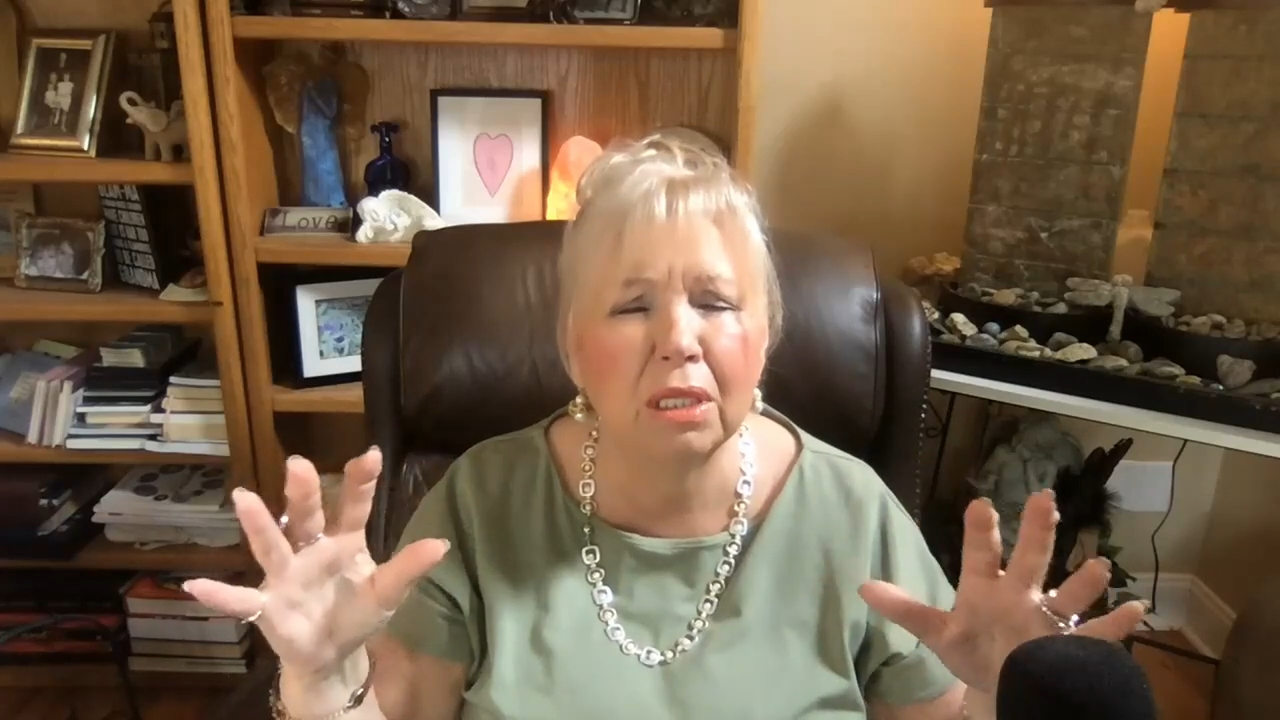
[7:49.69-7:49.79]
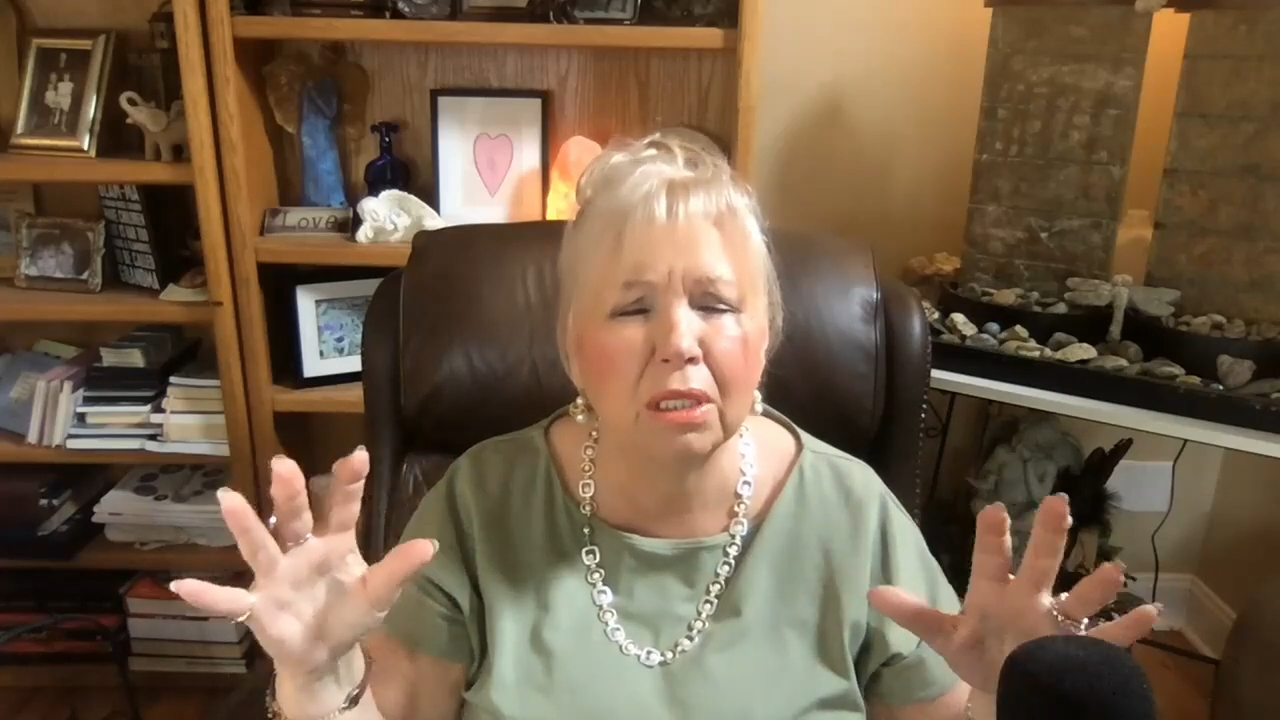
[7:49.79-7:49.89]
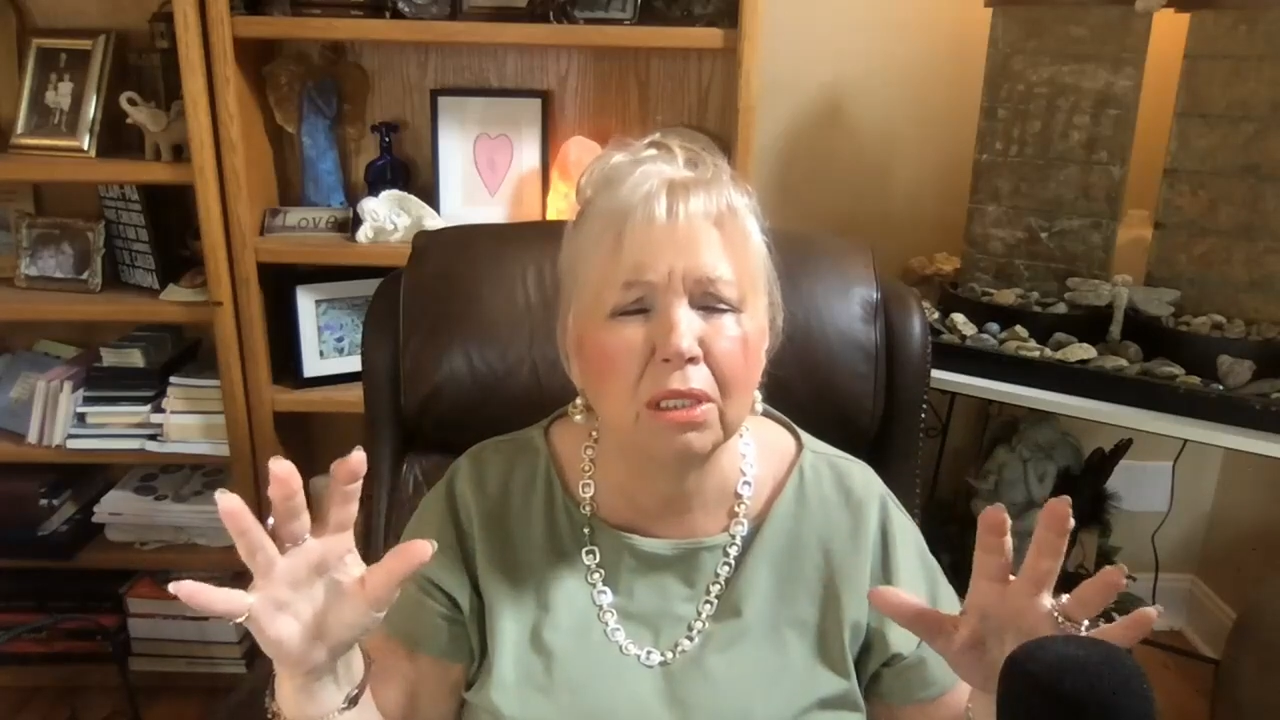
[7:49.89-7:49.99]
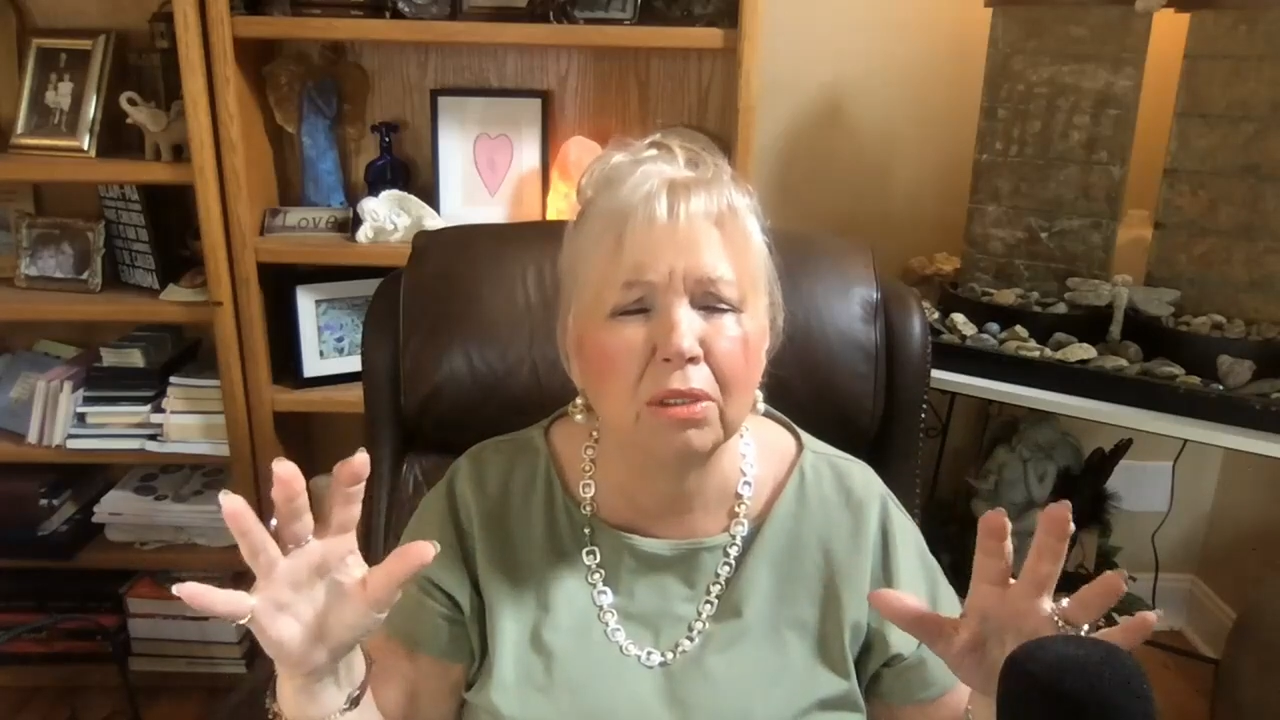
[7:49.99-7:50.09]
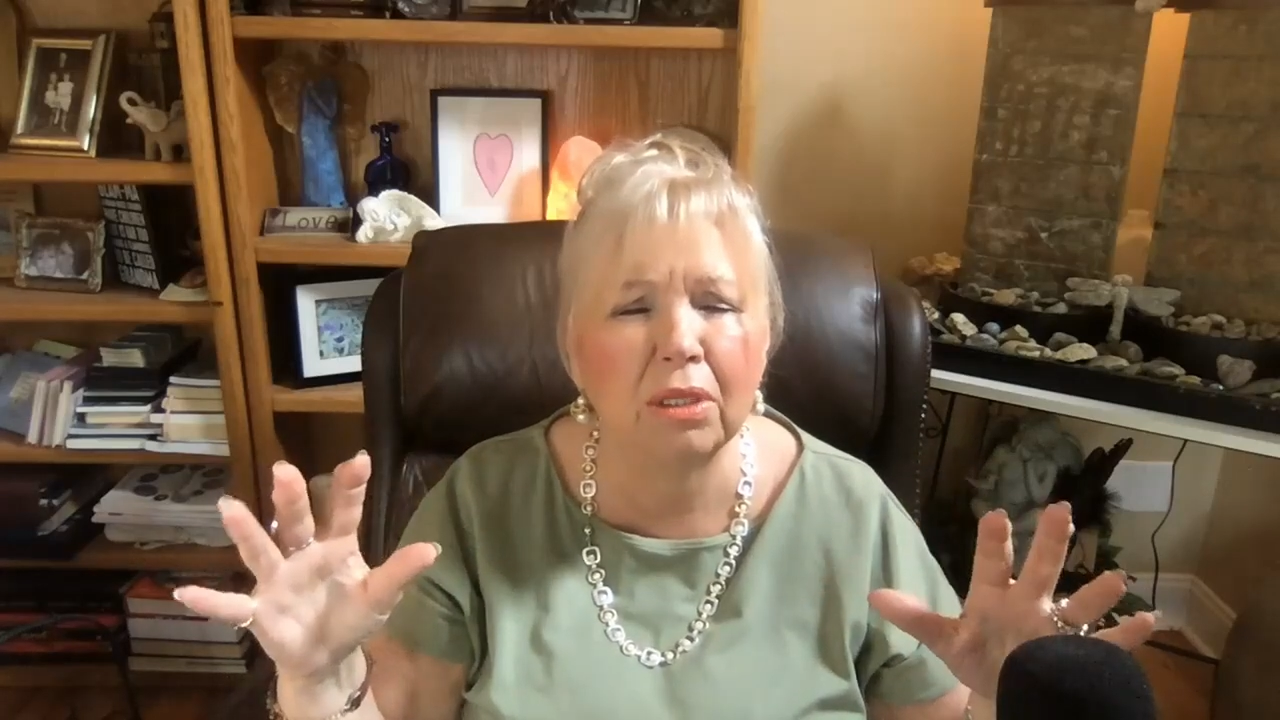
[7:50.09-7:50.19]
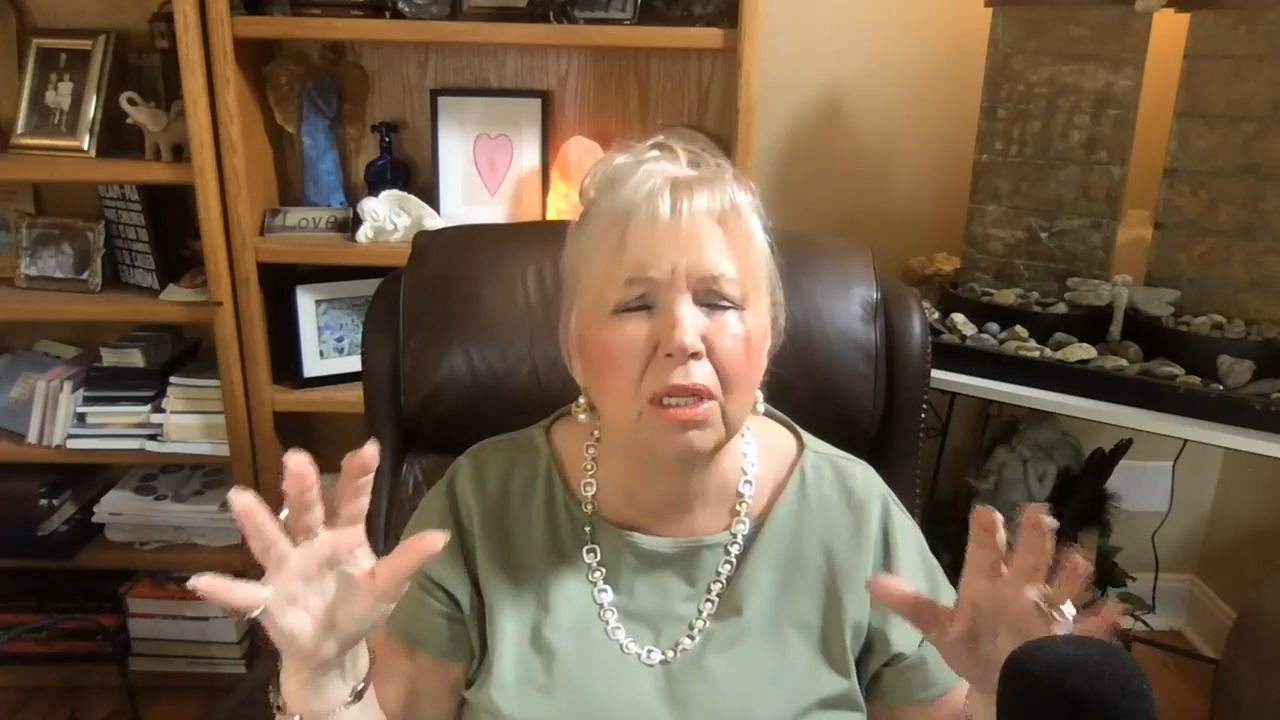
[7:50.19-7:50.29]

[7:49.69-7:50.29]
here.